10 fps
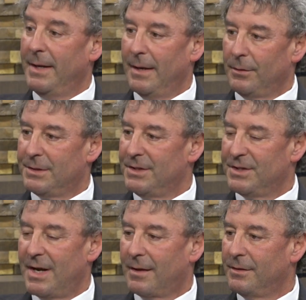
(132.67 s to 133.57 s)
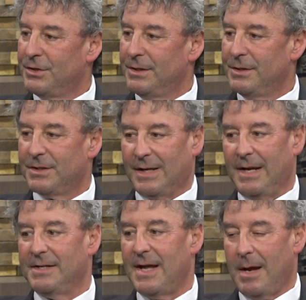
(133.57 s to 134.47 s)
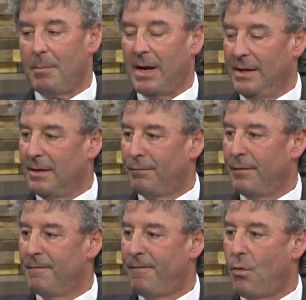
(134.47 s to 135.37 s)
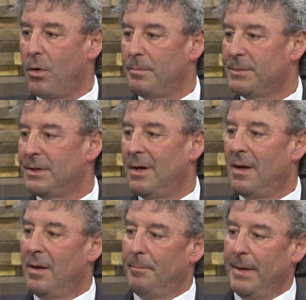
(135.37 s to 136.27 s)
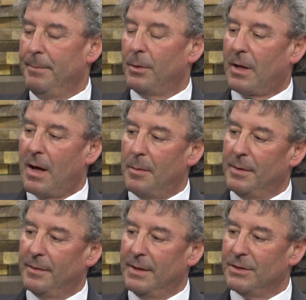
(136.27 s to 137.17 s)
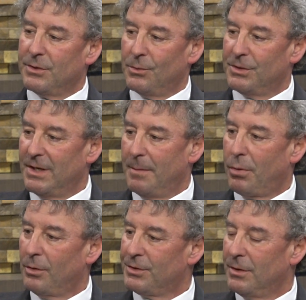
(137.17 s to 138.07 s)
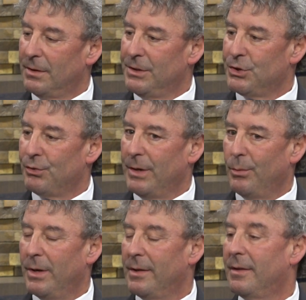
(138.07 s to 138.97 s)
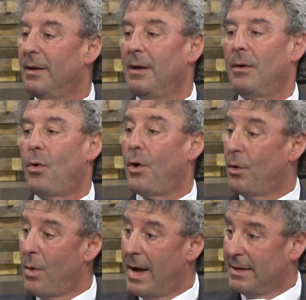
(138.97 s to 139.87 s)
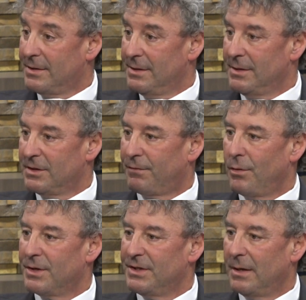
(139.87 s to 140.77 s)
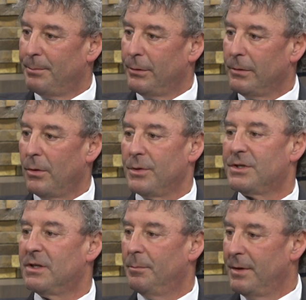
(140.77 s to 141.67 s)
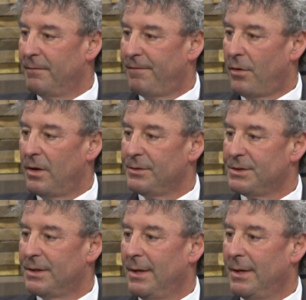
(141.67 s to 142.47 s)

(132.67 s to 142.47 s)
else's negligence. It can take many different forms. People commonly associate personal injury with auto accidents, for example, or slip and falls.